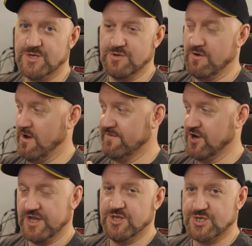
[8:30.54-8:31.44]
so I've
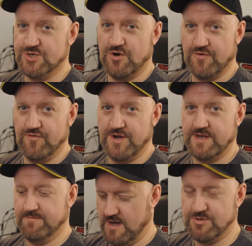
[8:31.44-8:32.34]
got it installed and
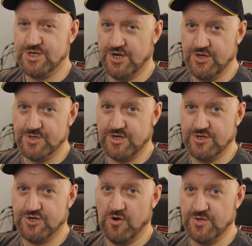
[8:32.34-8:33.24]
running. I'm just going to use a
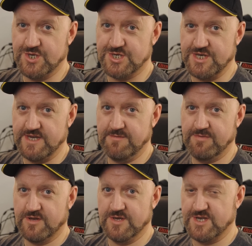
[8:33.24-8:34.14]
controller to steer
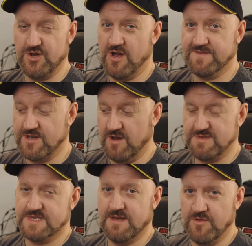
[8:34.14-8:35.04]
because I don't have time
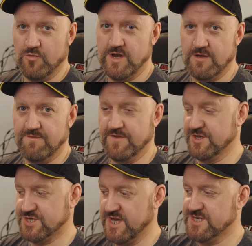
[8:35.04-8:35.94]
to set the wheel up for
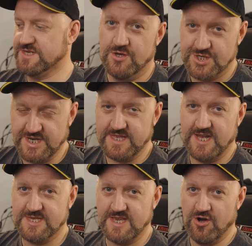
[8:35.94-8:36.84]
this test. Stick the
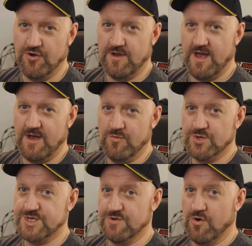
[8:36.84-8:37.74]
headset on and
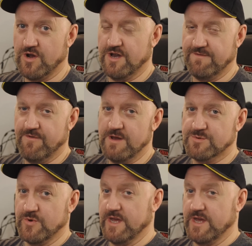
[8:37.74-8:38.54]
we'll see what kind of frames we